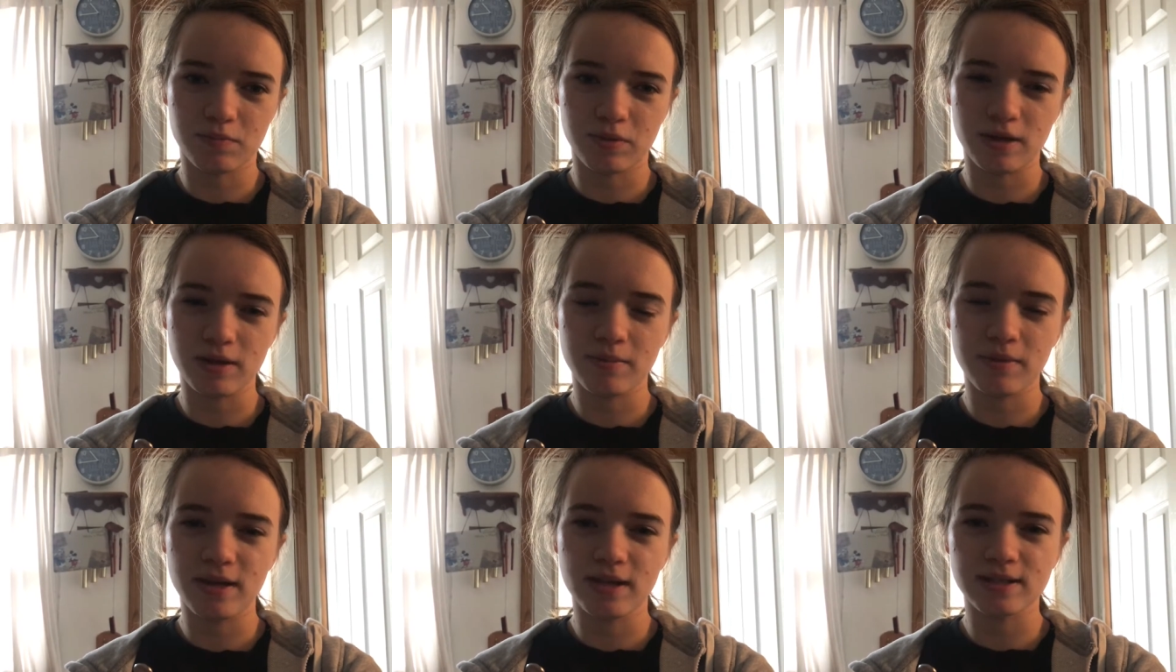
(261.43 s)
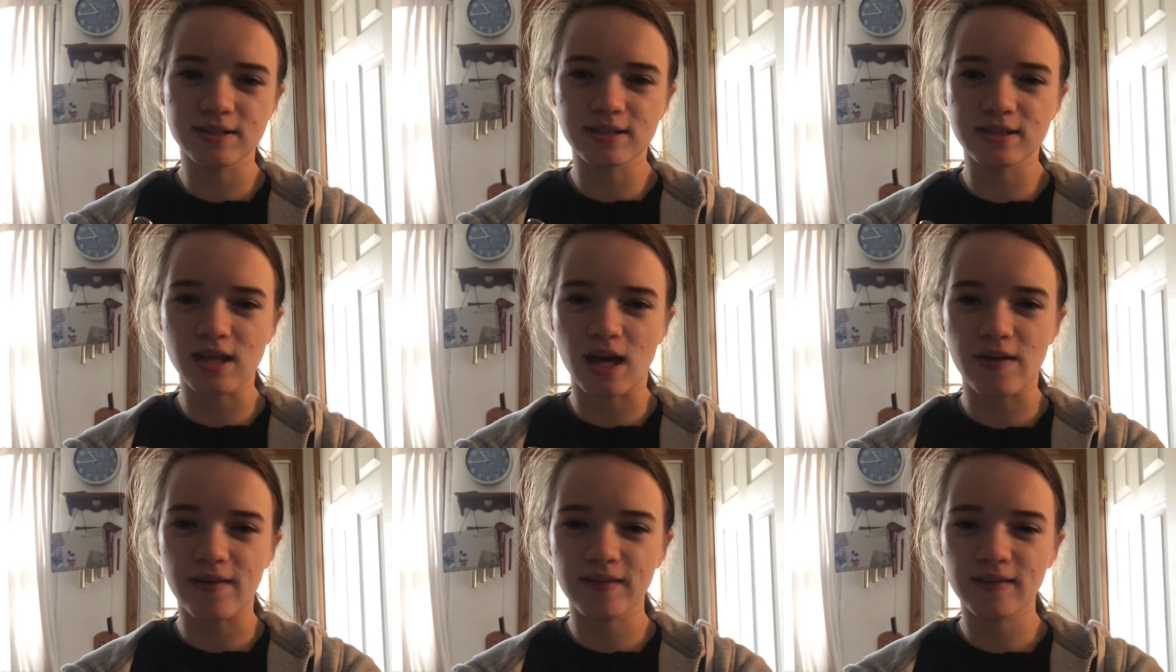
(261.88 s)
But, I mean, it's
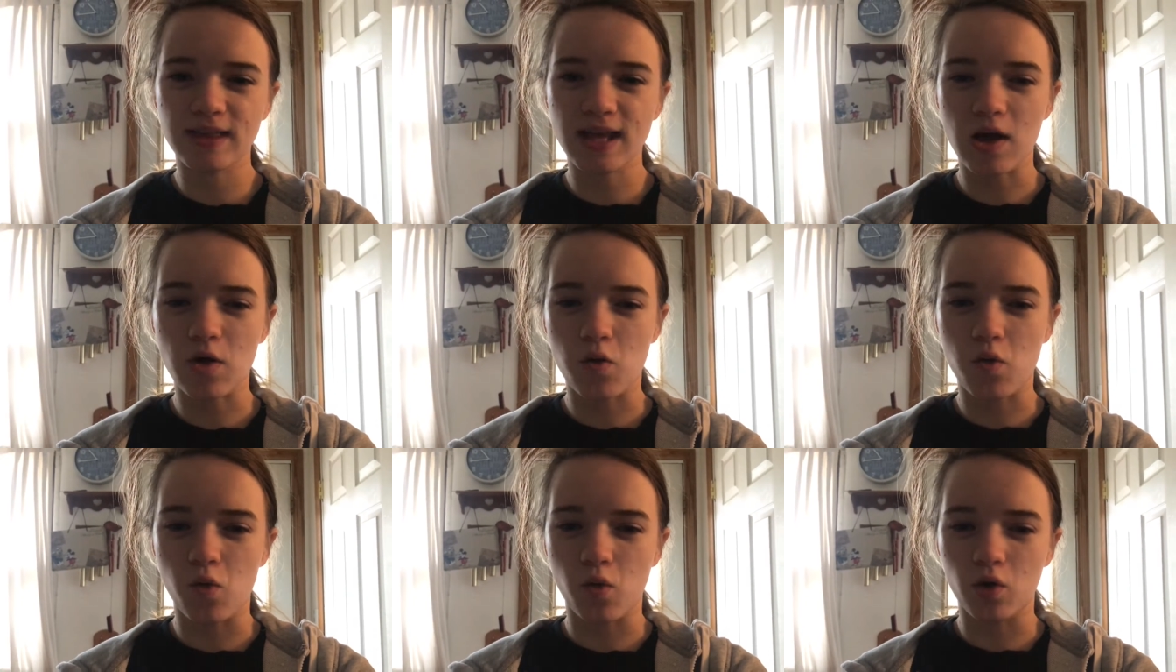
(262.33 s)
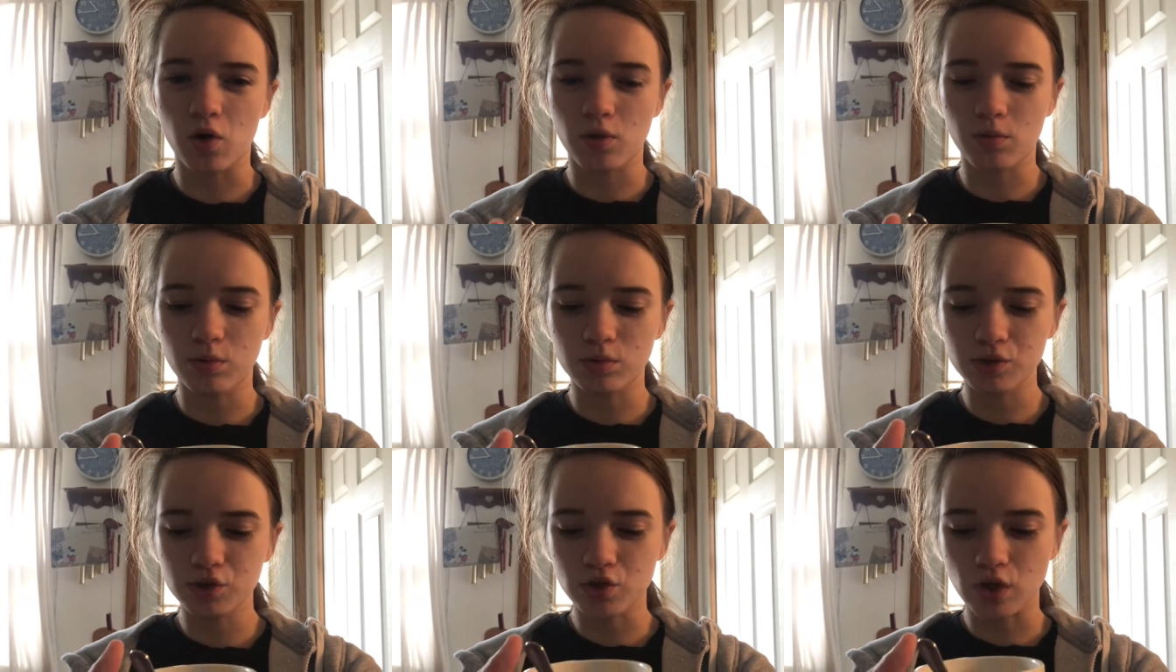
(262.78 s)
not like that
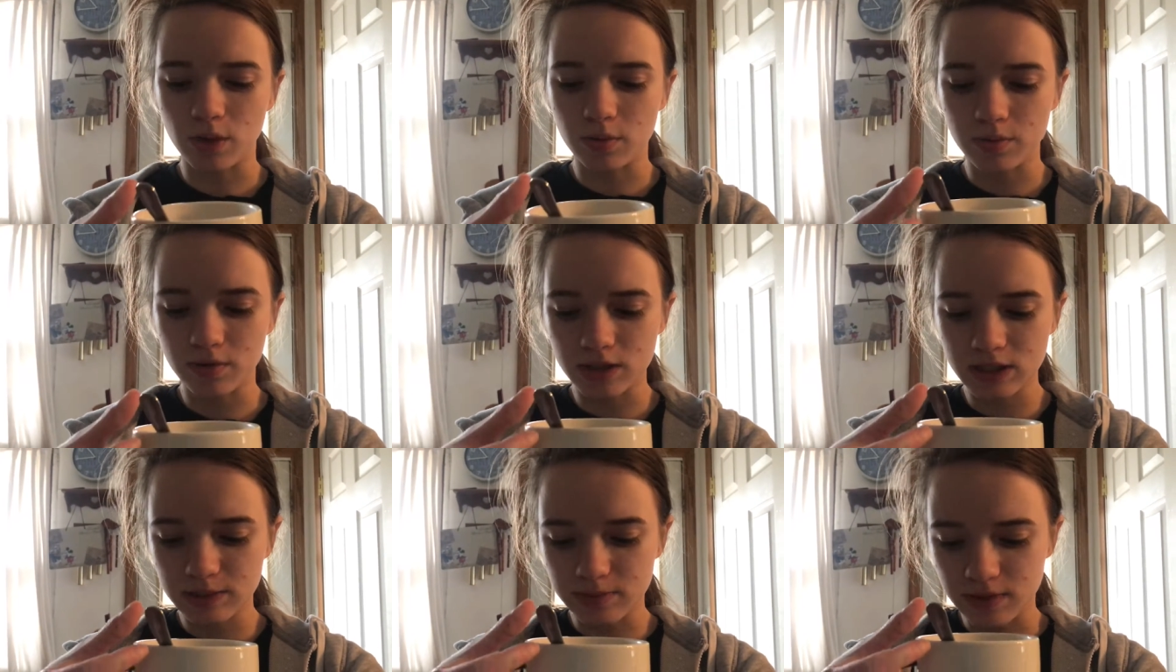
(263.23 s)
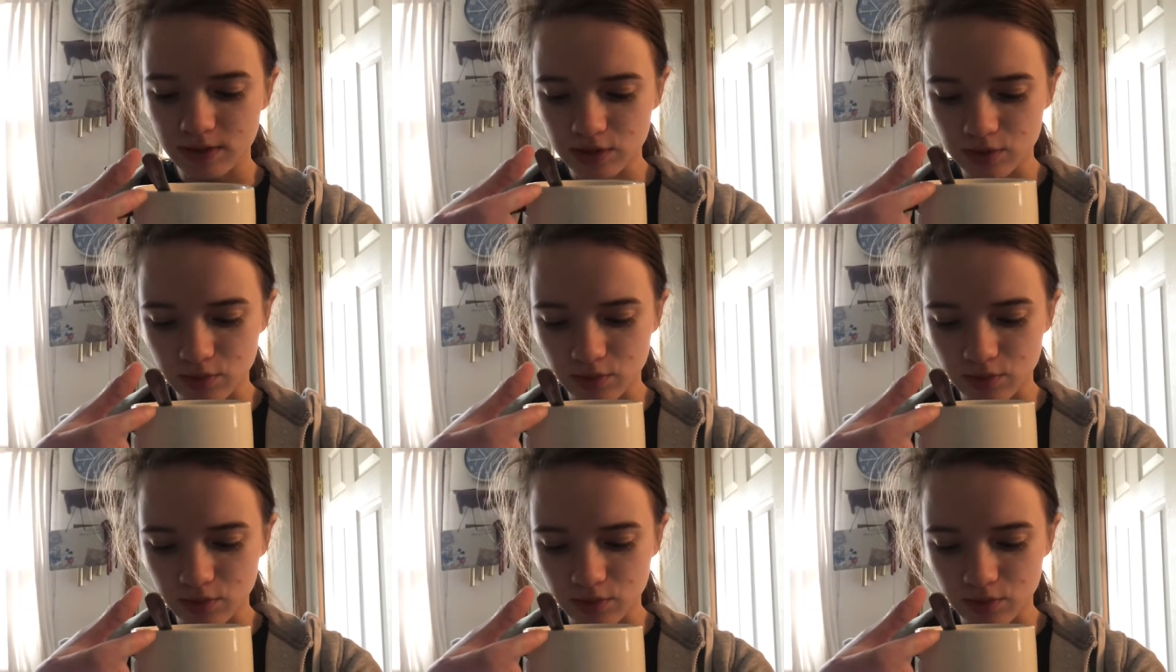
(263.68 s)
horrible strawberry smell,